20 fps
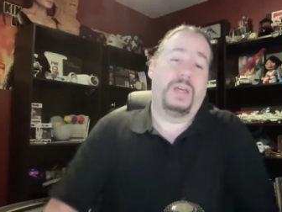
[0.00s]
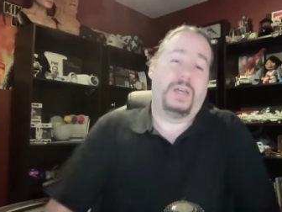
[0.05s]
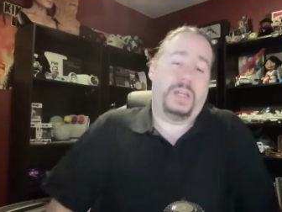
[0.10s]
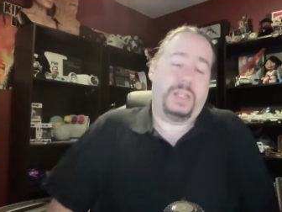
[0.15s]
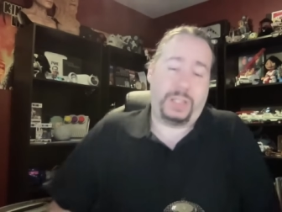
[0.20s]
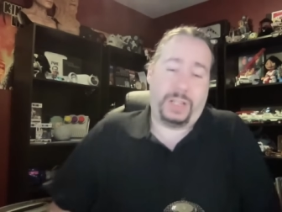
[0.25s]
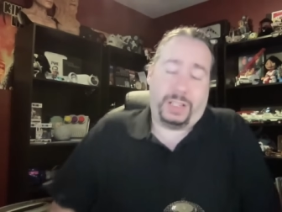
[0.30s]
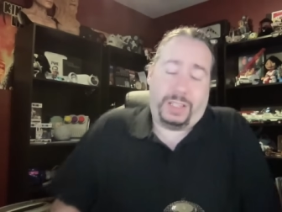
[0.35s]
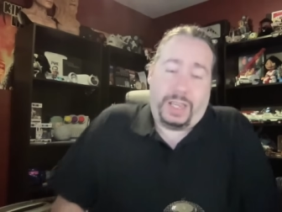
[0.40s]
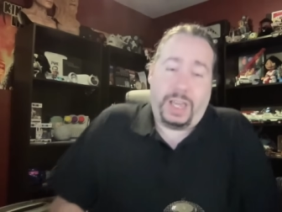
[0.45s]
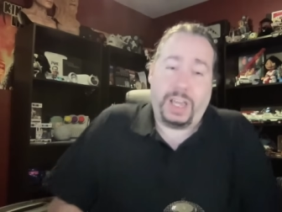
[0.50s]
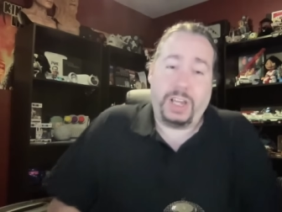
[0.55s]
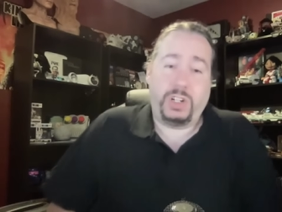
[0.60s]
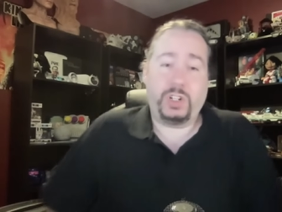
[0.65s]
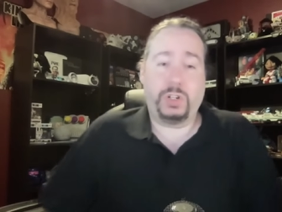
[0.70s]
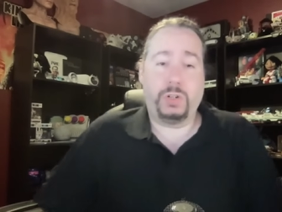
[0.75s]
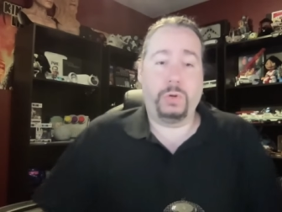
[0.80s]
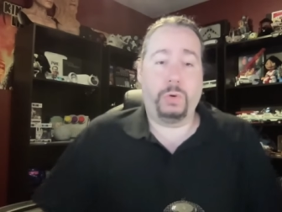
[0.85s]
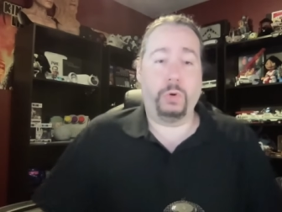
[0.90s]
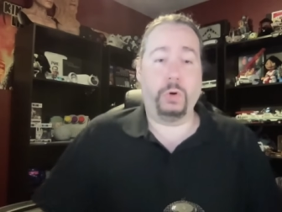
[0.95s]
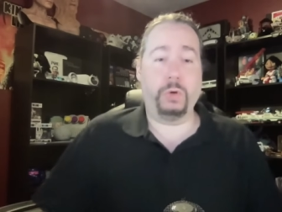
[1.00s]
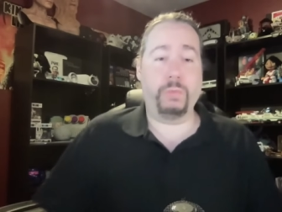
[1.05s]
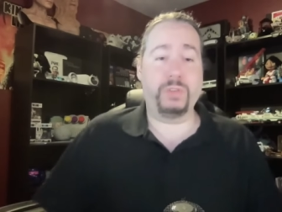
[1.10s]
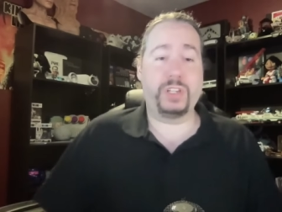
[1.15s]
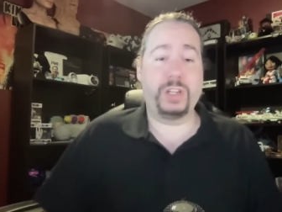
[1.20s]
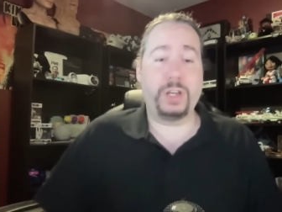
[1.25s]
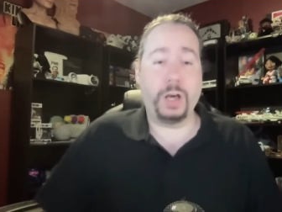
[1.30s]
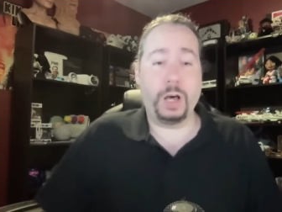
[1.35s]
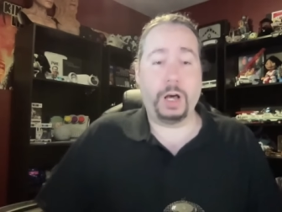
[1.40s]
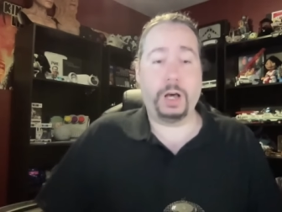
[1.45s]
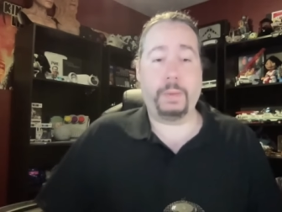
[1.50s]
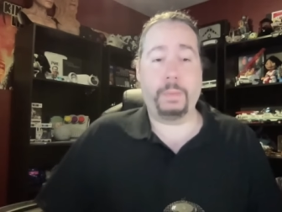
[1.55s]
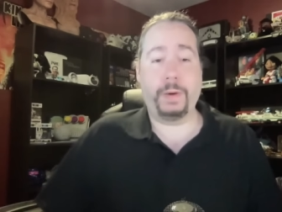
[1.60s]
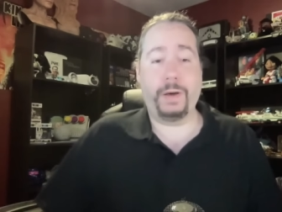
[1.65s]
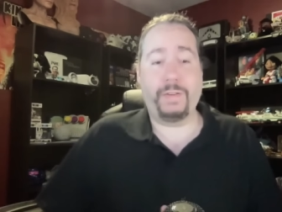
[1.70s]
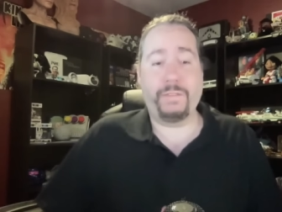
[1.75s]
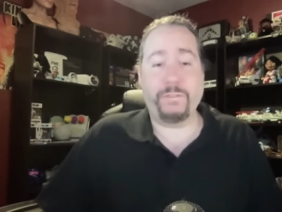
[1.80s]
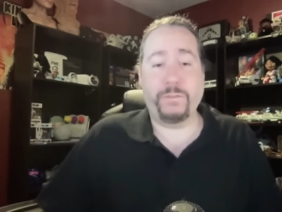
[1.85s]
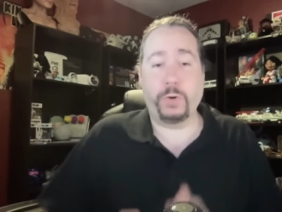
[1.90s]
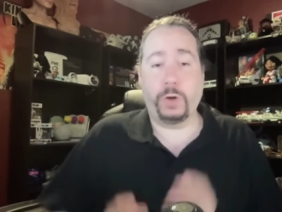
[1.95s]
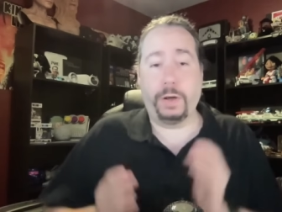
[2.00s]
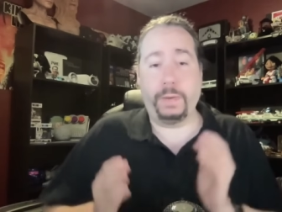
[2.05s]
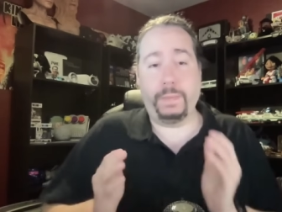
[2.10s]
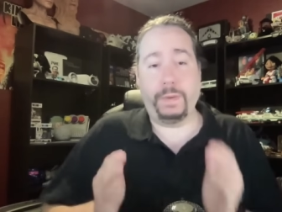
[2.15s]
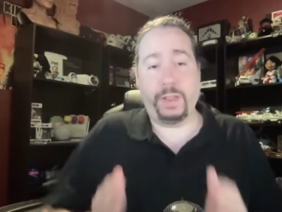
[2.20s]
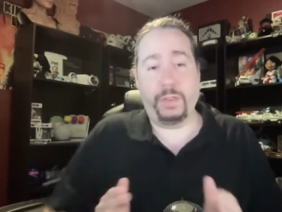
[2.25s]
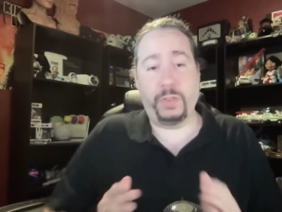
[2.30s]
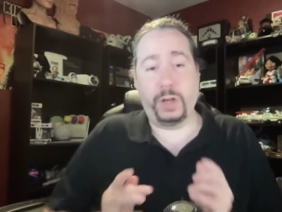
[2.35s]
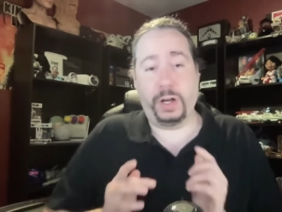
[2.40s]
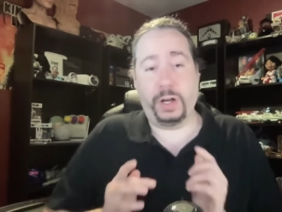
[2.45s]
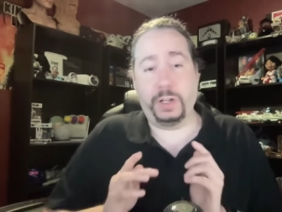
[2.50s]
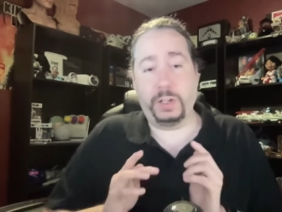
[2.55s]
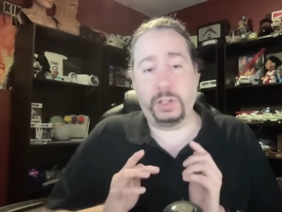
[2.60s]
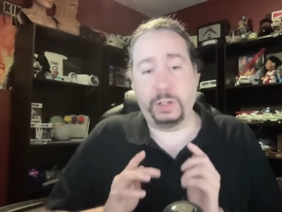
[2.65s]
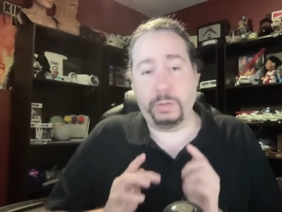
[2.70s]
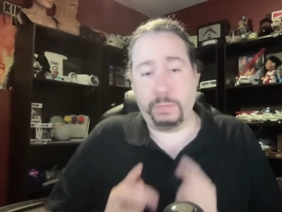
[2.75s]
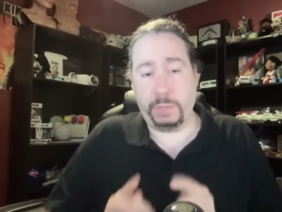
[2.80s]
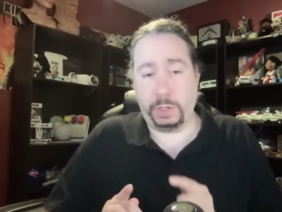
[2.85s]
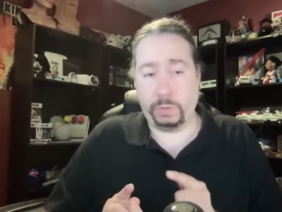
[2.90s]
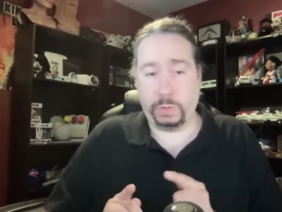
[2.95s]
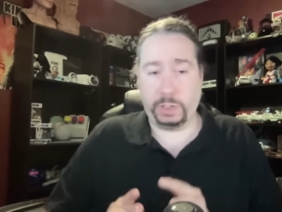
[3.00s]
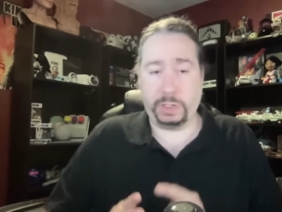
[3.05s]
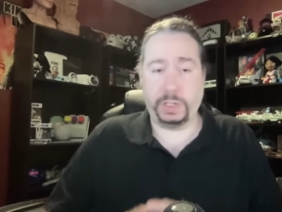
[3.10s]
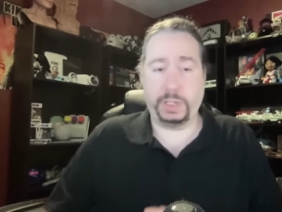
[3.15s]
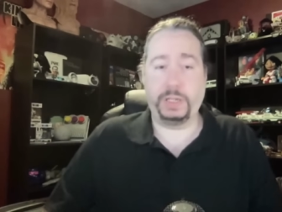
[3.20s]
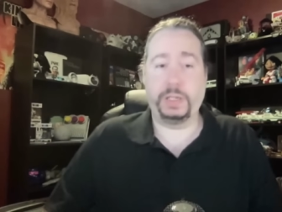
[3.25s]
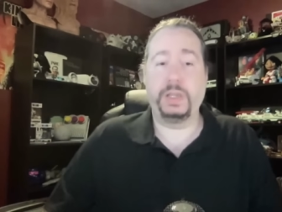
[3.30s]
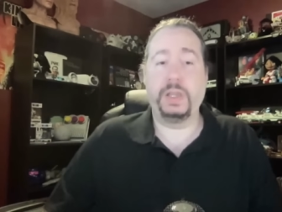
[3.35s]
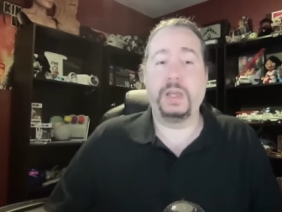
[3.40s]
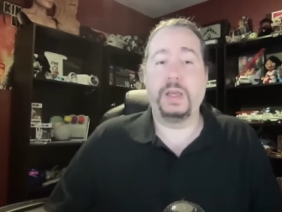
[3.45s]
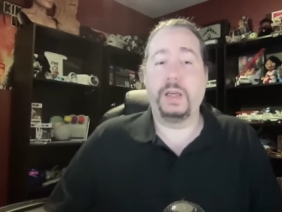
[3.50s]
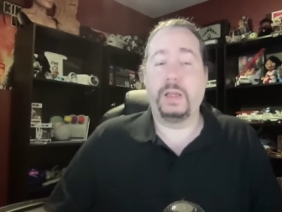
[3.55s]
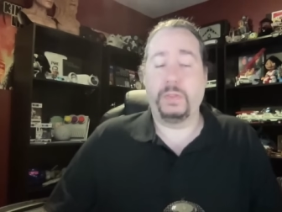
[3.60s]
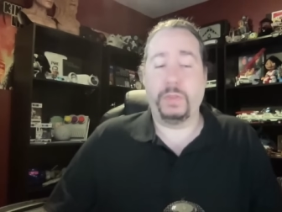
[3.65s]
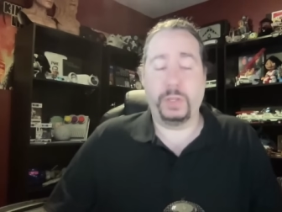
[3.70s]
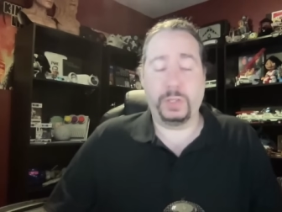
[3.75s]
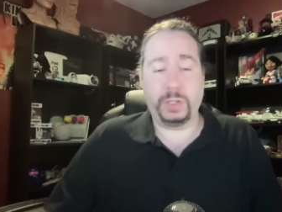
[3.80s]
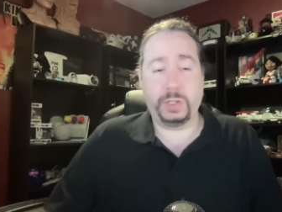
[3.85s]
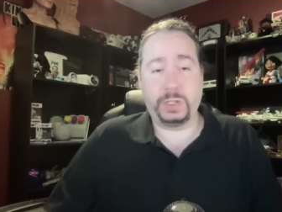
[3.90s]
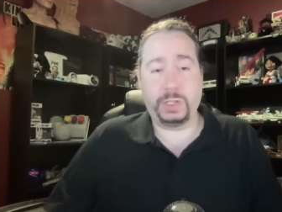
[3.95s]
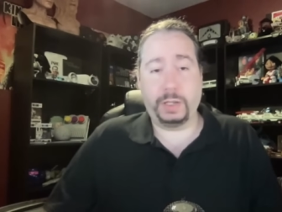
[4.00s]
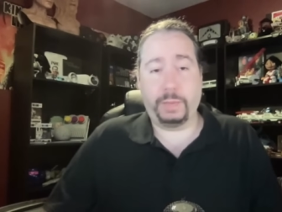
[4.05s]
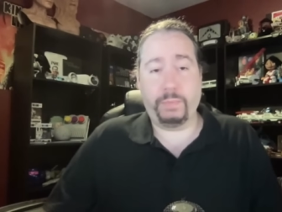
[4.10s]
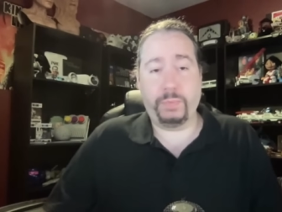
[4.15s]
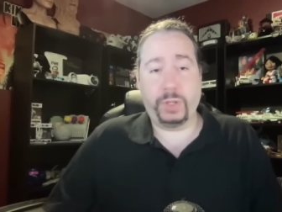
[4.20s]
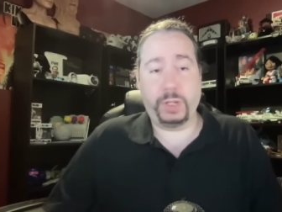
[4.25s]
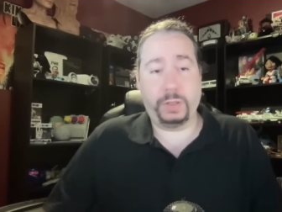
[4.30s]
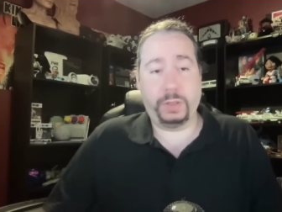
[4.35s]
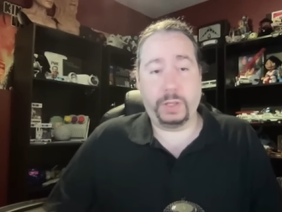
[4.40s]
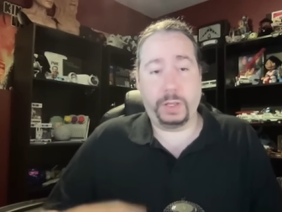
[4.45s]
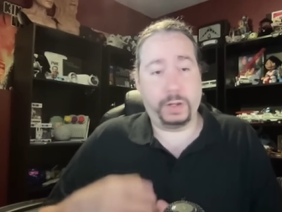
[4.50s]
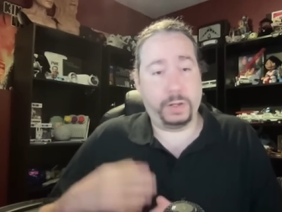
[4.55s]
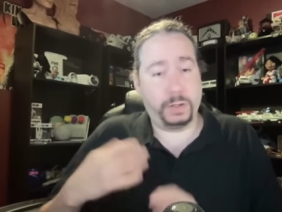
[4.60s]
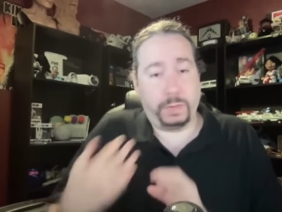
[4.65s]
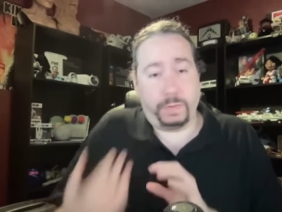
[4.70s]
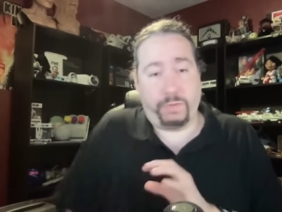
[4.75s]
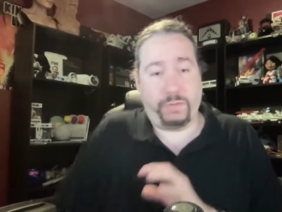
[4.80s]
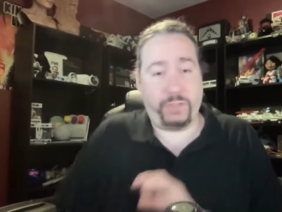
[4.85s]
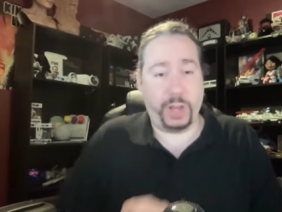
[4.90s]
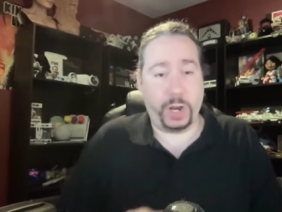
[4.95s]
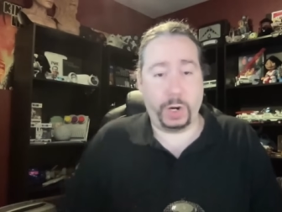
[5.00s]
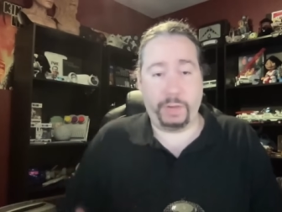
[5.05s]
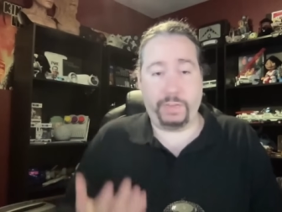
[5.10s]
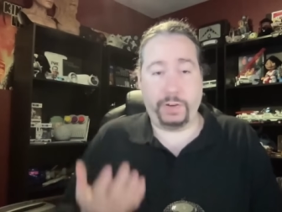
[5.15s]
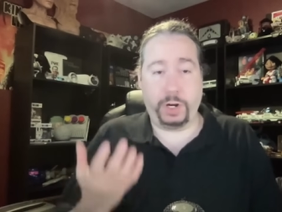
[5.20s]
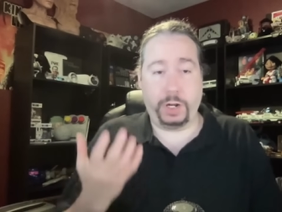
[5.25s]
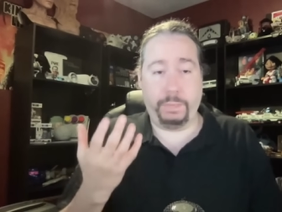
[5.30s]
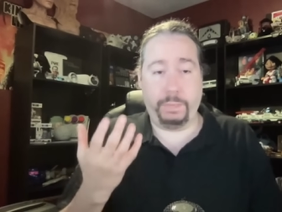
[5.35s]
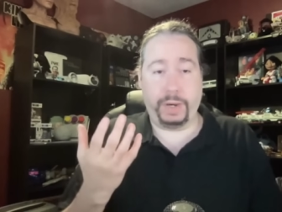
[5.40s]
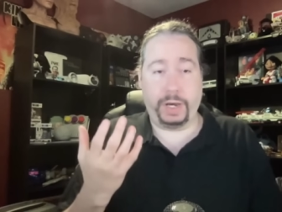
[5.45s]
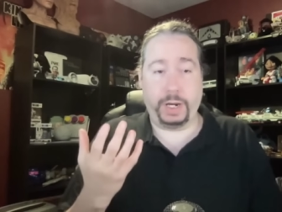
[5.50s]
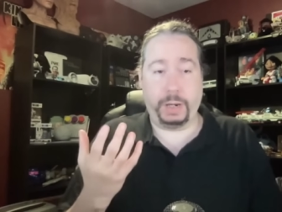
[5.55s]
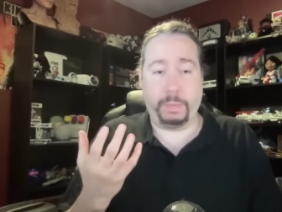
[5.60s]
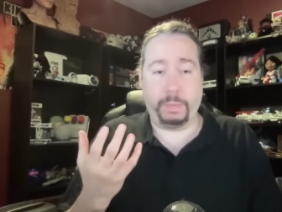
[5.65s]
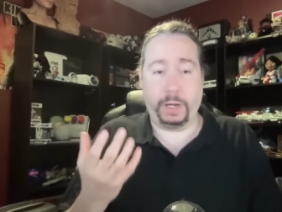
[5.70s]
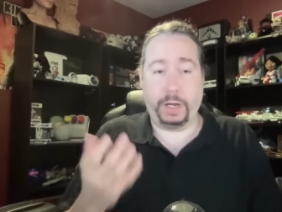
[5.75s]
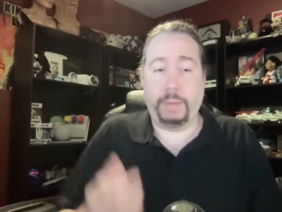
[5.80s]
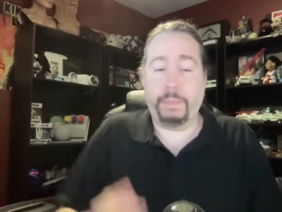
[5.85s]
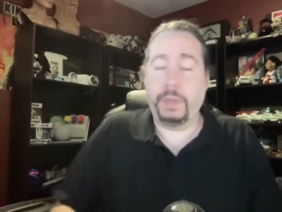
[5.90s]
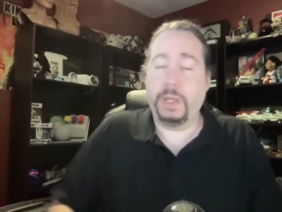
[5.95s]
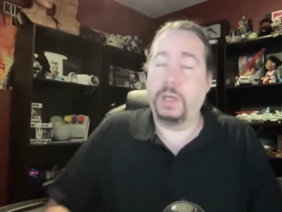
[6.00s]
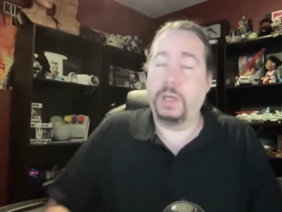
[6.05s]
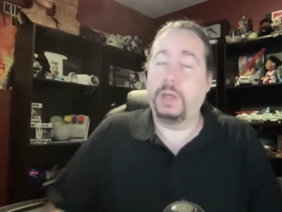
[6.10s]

citation norms come from the community. This is something that is very, very bottom up.